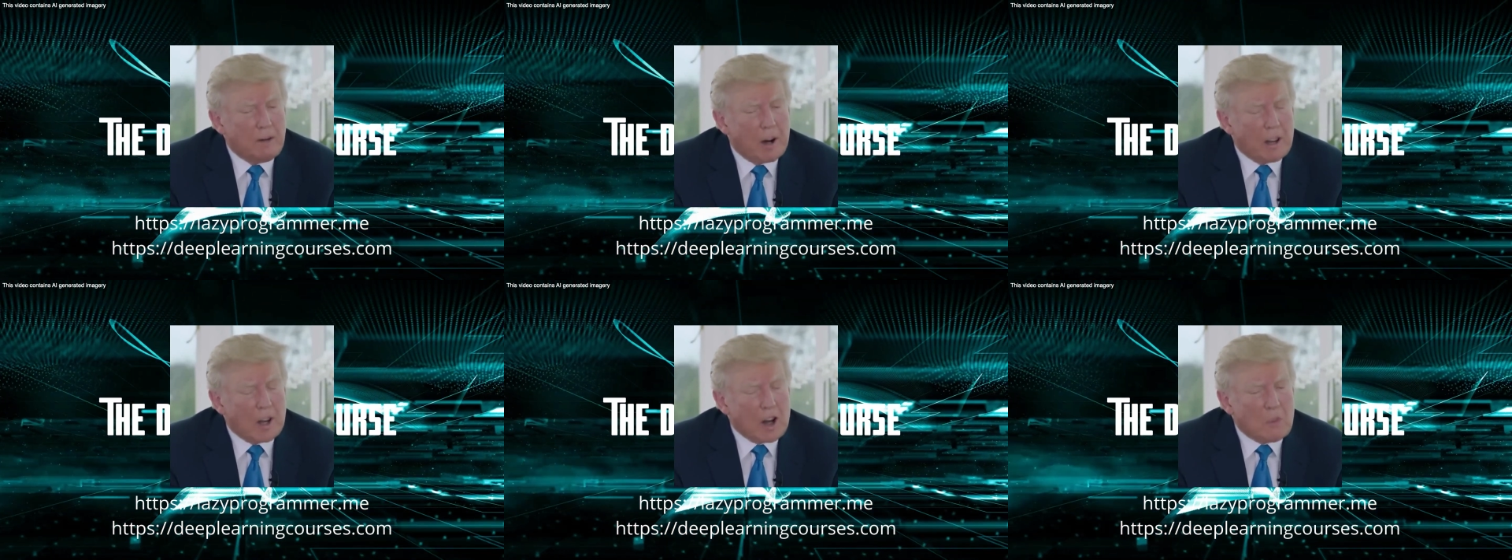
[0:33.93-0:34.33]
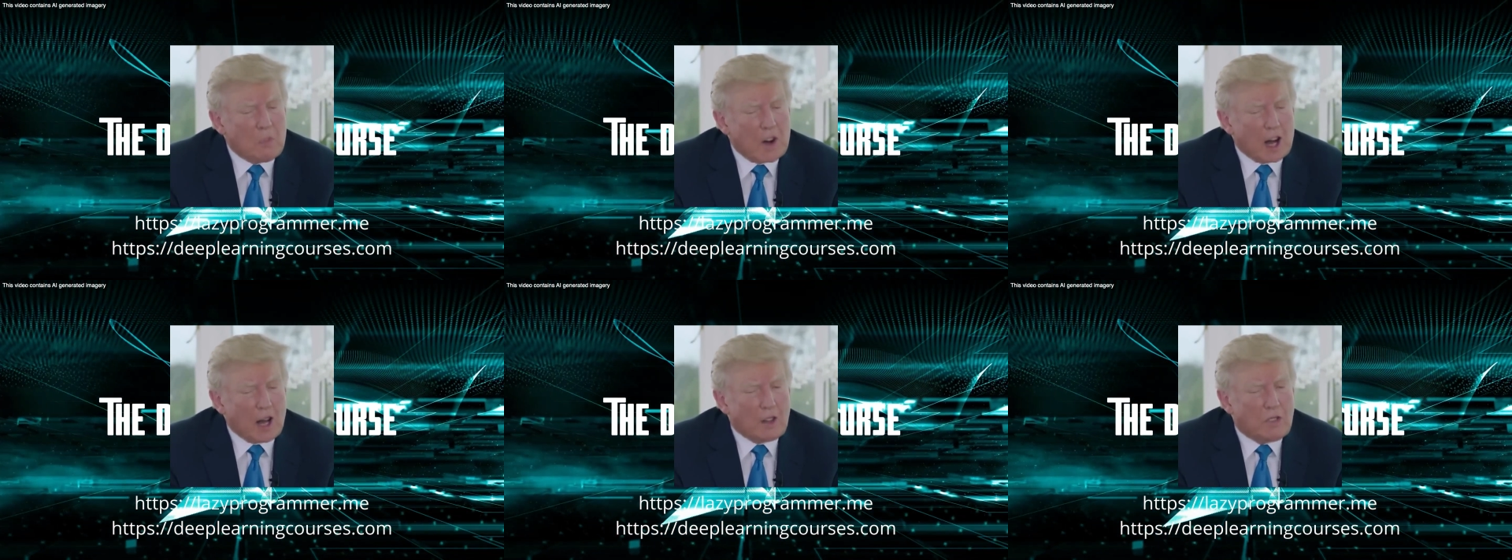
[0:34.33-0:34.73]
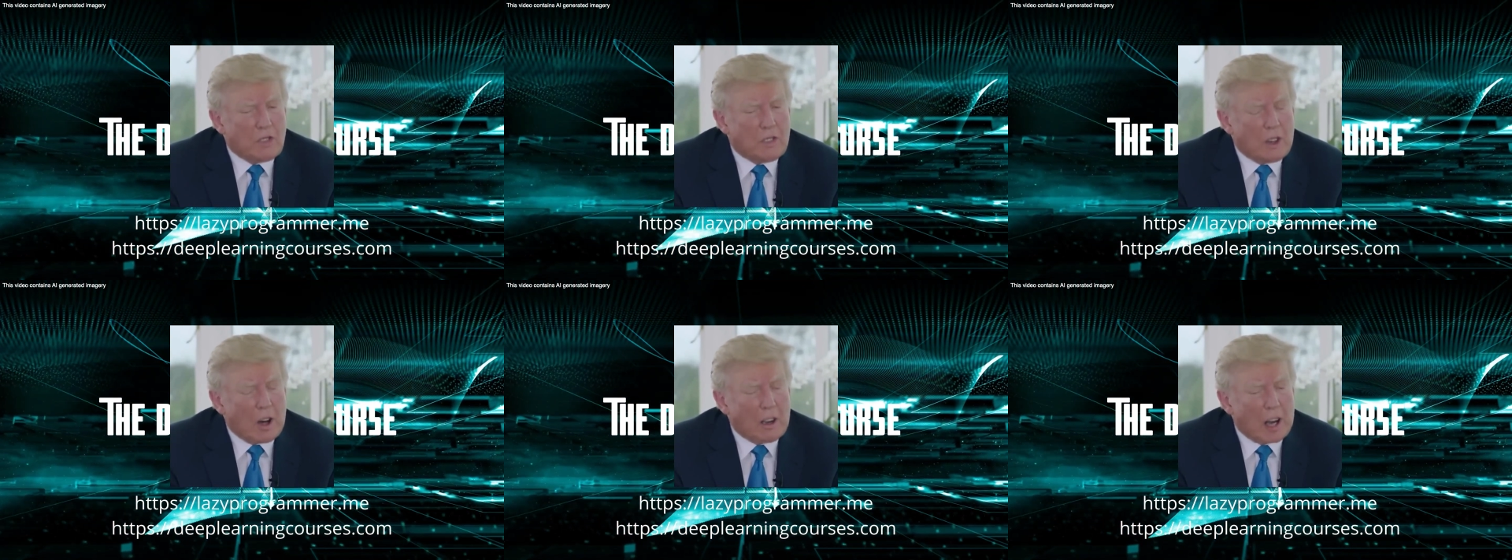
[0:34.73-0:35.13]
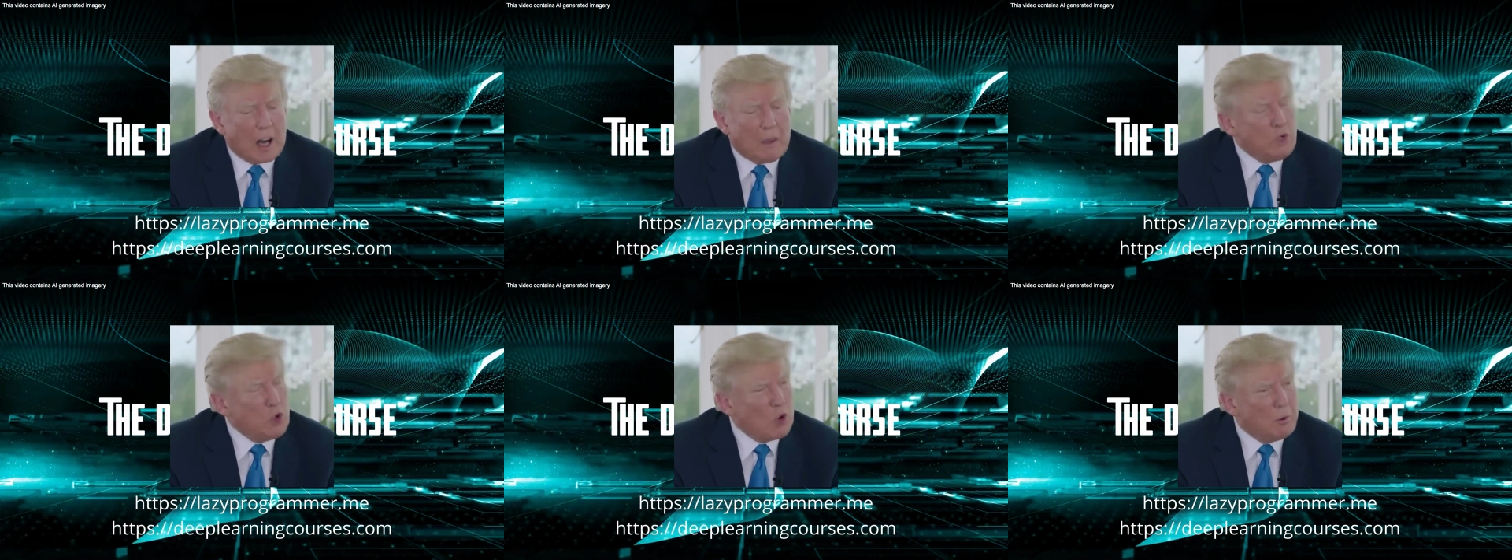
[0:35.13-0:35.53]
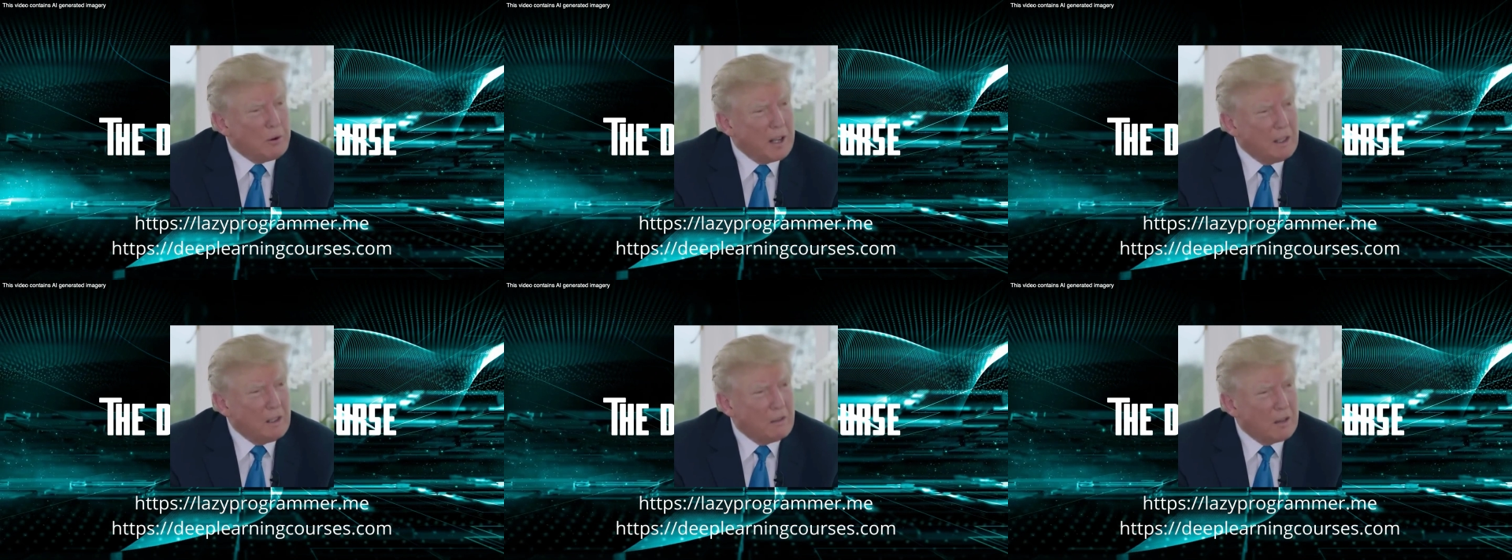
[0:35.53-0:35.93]
A lot of math, a lot of
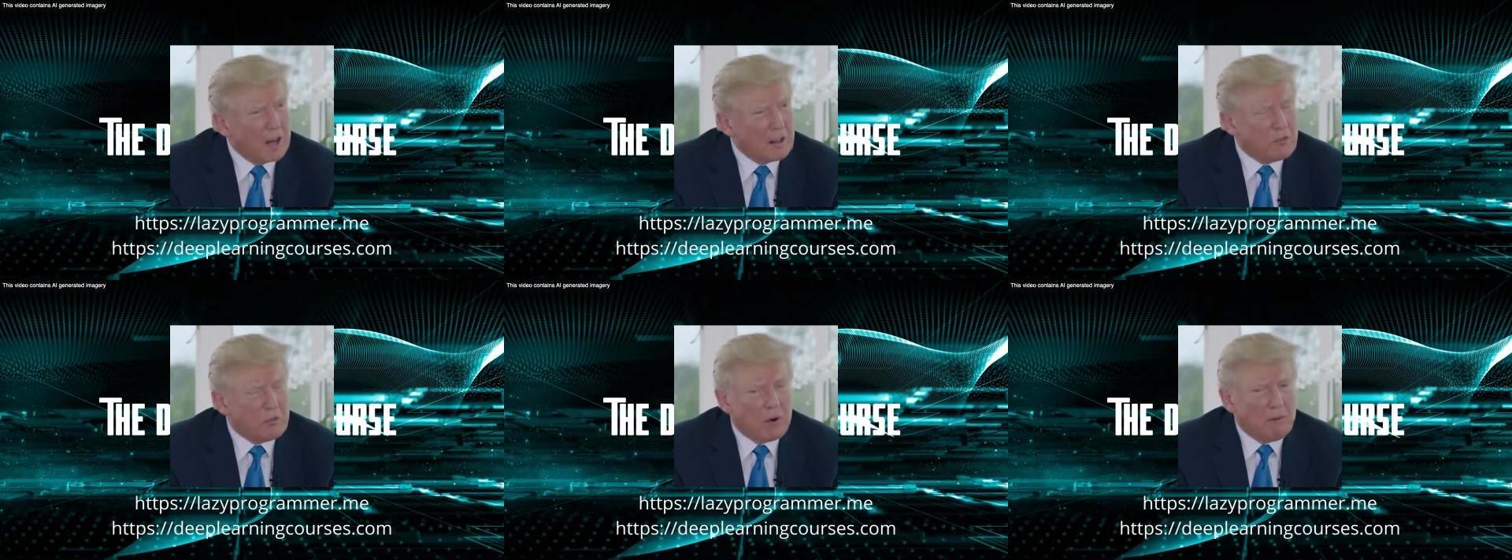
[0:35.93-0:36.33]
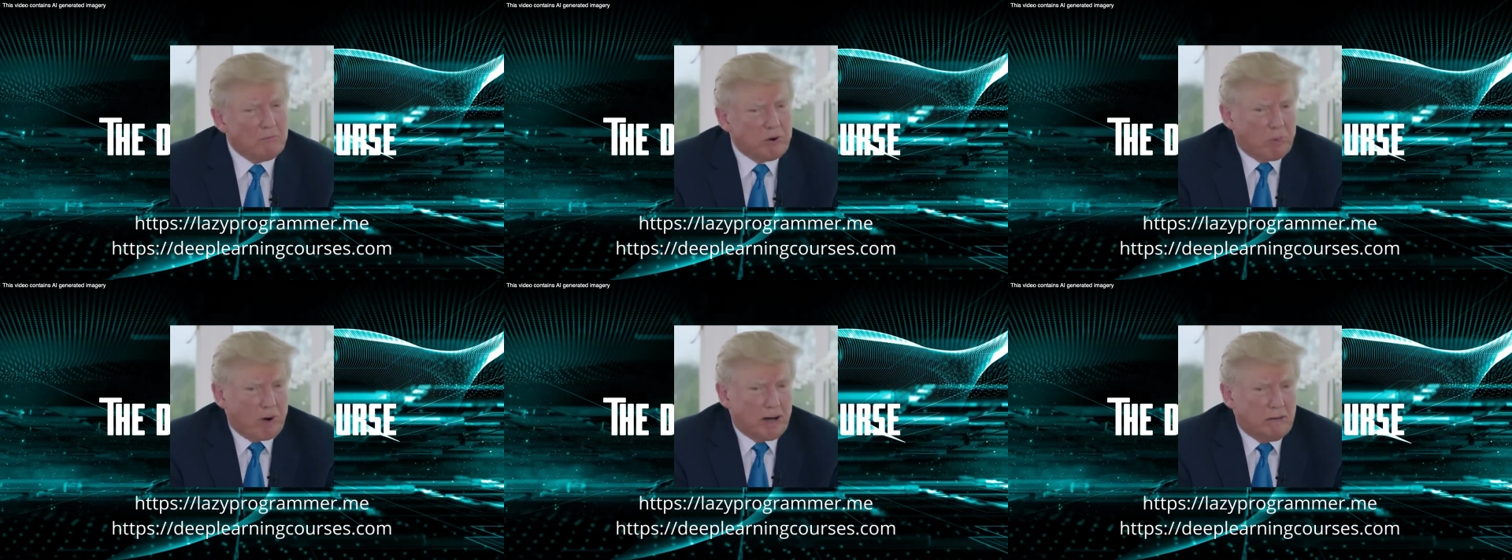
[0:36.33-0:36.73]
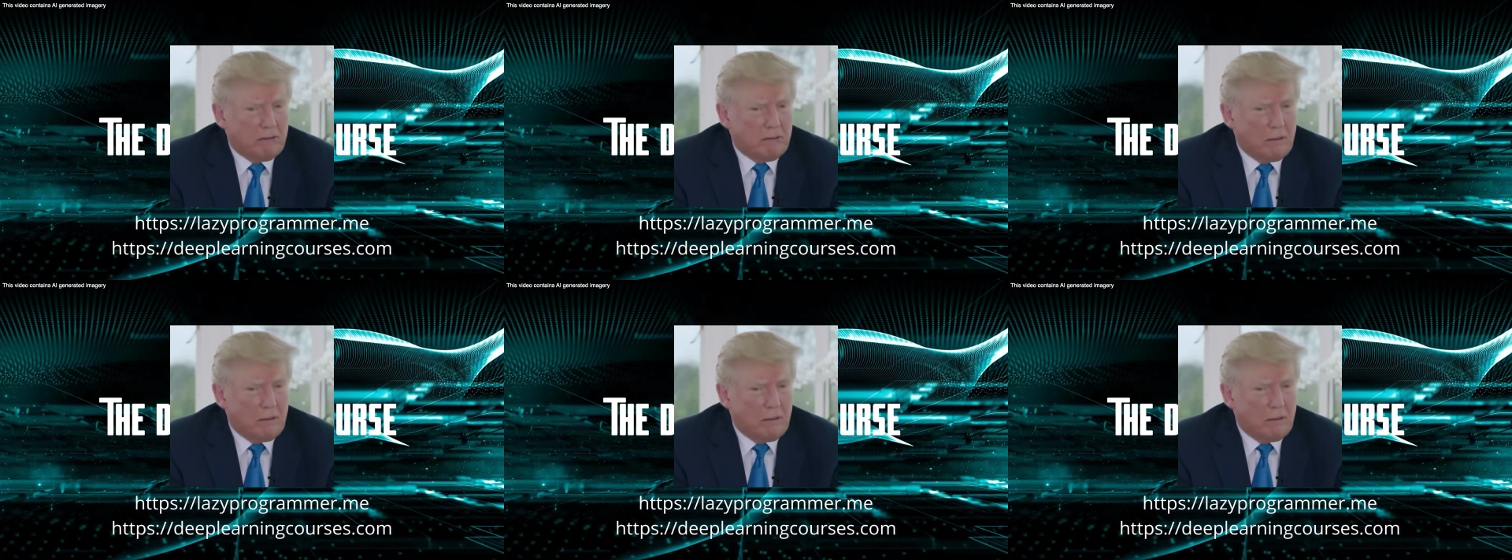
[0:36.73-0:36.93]
coding. Not for everyone.